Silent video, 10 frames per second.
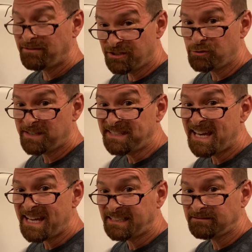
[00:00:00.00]
Did you get
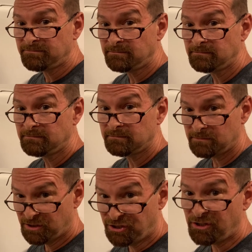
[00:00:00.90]
that?
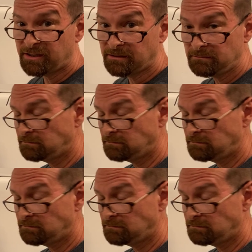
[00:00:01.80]
You should have.